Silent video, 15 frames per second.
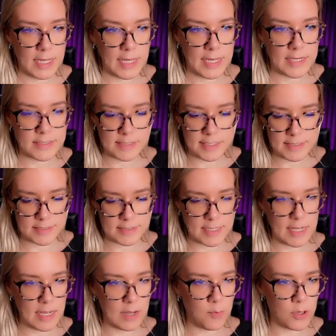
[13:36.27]
And let's
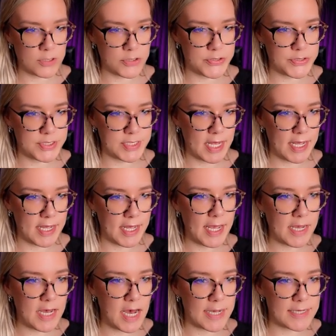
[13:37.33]
say I want to say,
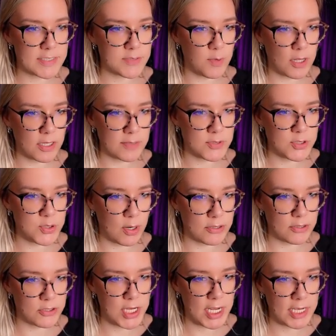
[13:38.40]
hey guys, welcome to
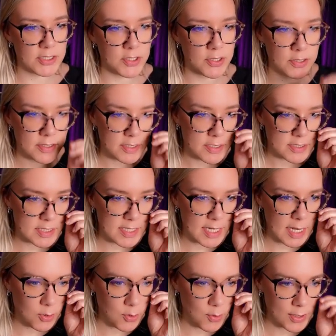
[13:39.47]
our channel.
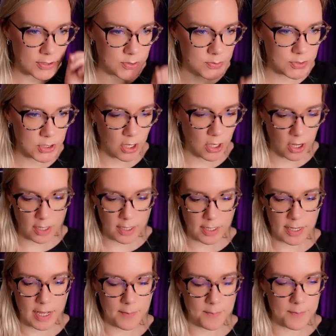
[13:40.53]
Today we're going to
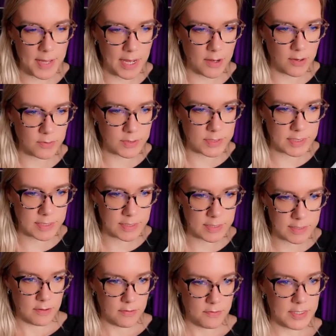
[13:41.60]
talk about
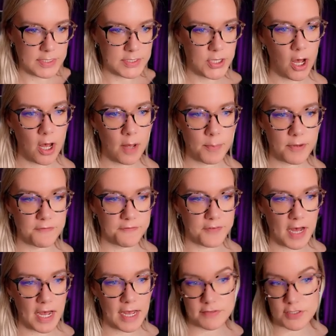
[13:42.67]
the top
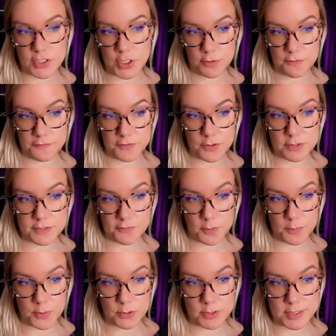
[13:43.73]
5 superfoods
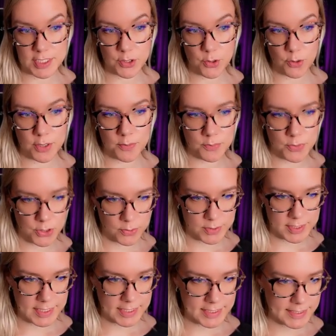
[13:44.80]
for boosting your immune
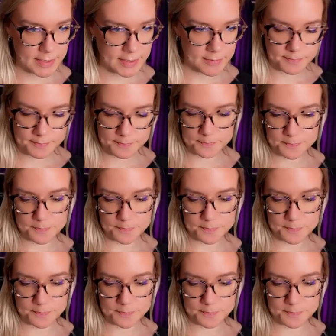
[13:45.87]
system.